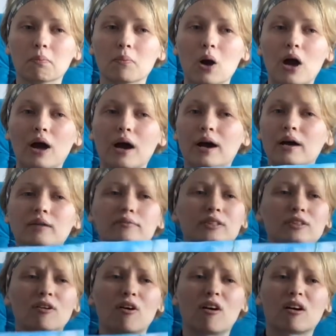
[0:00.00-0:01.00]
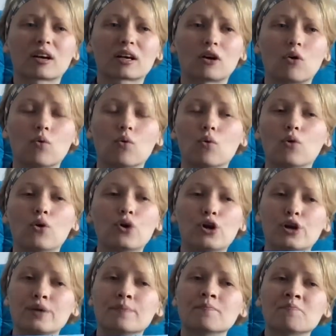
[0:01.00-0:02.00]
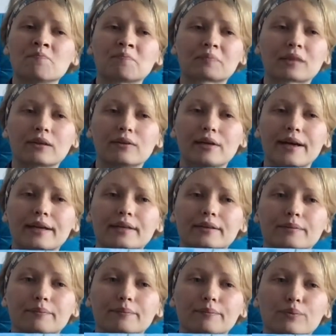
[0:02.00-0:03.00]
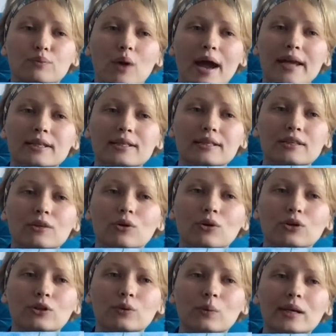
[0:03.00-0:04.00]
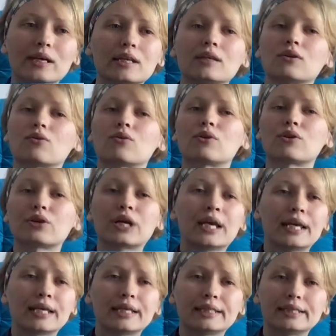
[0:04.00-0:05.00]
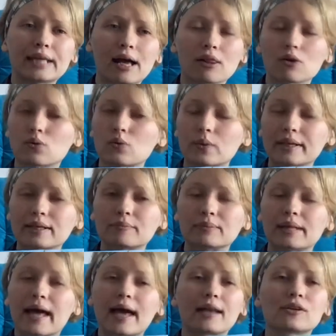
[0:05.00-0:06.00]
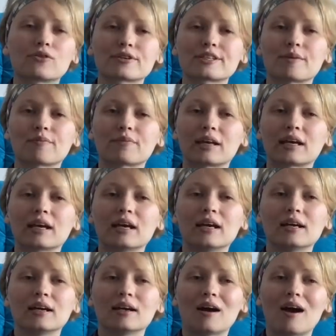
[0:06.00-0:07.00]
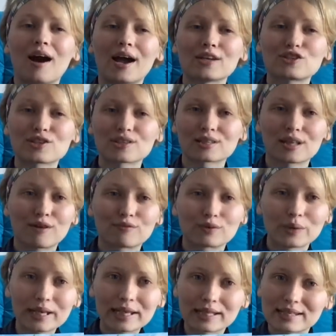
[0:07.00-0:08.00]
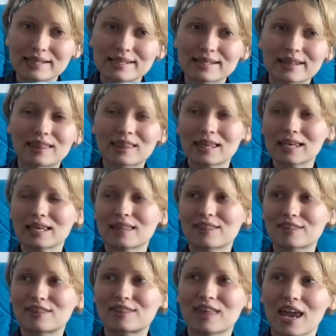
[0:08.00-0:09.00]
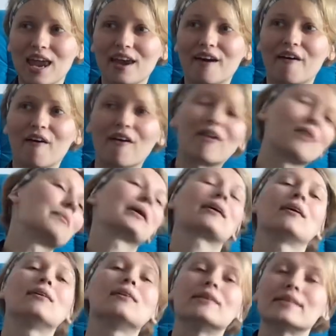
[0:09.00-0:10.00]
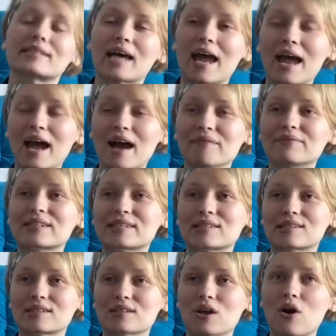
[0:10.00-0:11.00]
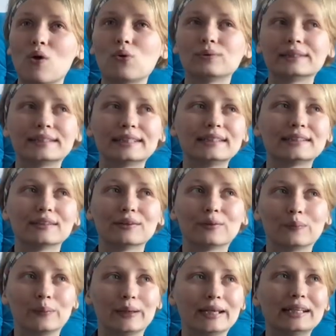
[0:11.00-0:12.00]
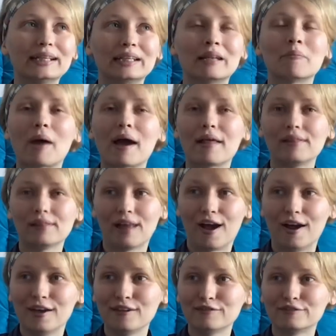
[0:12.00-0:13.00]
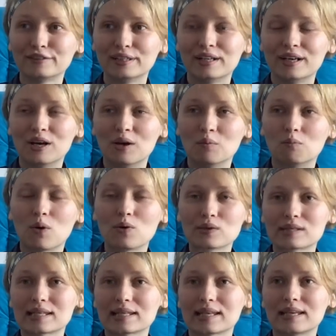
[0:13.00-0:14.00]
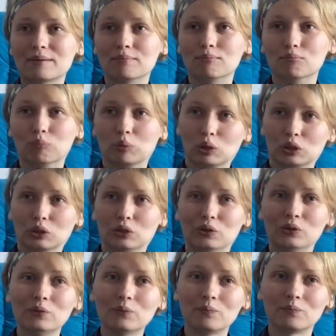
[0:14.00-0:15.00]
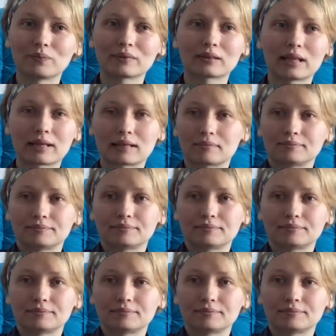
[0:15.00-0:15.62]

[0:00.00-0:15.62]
uh, dark or like a bright neon green or yellow green blend or something. I just love greens. They, they are my colors. I have so little green in my life, mostly blue. Like